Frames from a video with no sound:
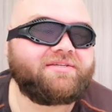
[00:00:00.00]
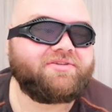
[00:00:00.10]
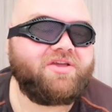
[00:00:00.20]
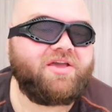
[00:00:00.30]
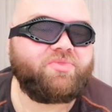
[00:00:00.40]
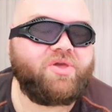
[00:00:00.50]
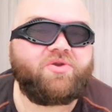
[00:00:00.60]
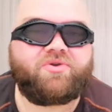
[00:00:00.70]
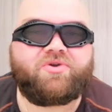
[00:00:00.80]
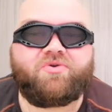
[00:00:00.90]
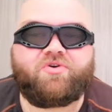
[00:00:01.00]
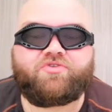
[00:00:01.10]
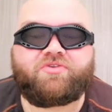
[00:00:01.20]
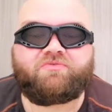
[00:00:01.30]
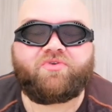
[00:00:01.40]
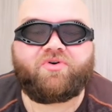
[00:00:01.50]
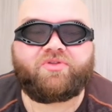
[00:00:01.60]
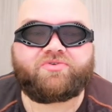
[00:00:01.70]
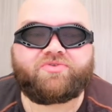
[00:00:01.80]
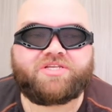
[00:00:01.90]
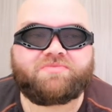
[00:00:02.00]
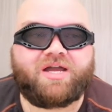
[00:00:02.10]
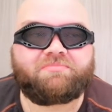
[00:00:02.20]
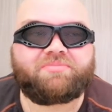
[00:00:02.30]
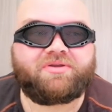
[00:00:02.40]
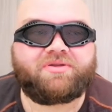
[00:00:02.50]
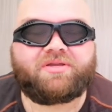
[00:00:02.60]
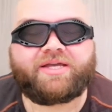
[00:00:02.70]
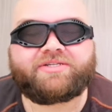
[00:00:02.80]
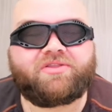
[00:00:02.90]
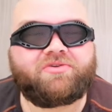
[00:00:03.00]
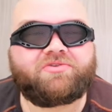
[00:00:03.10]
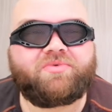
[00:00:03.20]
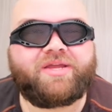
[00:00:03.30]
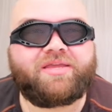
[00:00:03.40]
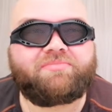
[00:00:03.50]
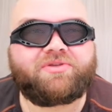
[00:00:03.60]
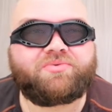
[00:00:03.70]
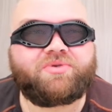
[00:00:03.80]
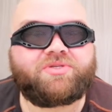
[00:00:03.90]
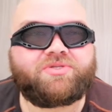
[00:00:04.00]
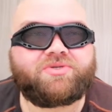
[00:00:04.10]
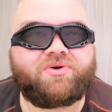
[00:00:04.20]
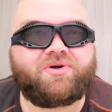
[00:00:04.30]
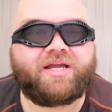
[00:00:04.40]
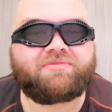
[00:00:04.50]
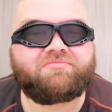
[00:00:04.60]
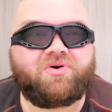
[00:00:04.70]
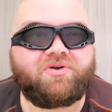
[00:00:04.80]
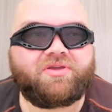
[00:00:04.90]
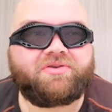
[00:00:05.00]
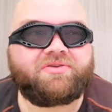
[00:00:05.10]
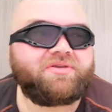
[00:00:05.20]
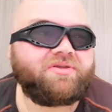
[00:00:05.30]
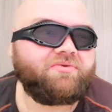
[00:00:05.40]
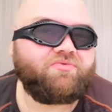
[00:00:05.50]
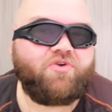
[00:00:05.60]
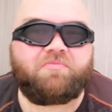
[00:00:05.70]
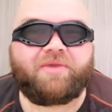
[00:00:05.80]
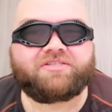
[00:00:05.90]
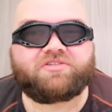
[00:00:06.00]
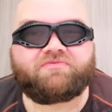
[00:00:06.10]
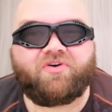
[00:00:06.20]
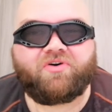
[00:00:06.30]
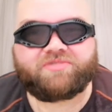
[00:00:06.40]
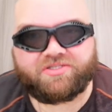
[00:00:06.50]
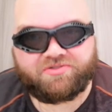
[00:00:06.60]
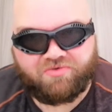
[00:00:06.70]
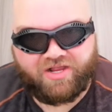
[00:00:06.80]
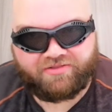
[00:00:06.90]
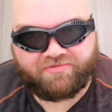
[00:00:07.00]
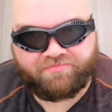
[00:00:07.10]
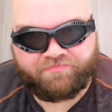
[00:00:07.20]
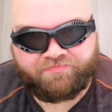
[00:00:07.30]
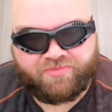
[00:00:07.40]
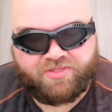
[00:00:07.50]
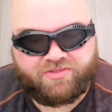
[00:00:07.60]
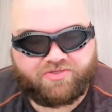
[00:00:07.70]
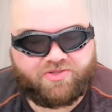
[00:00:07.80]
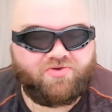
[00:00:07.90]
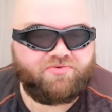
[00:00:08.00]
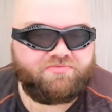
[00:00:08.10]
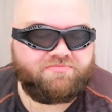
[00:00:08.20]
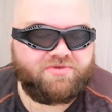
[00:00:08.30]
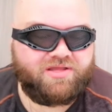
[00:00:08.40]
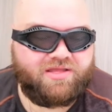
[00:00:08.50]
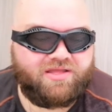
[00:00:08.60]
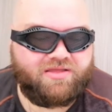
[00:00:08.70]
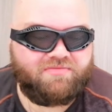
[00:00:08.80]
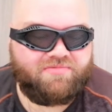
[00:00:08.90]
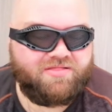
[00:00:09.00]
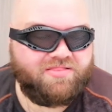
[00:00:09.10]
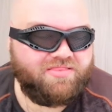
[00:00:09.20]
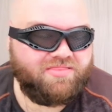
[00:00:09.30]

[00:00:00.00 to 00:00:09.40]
yeah, they go hunting for the treasure map. And along the way, between Shaw and Morgan, romance forms as well. So, enough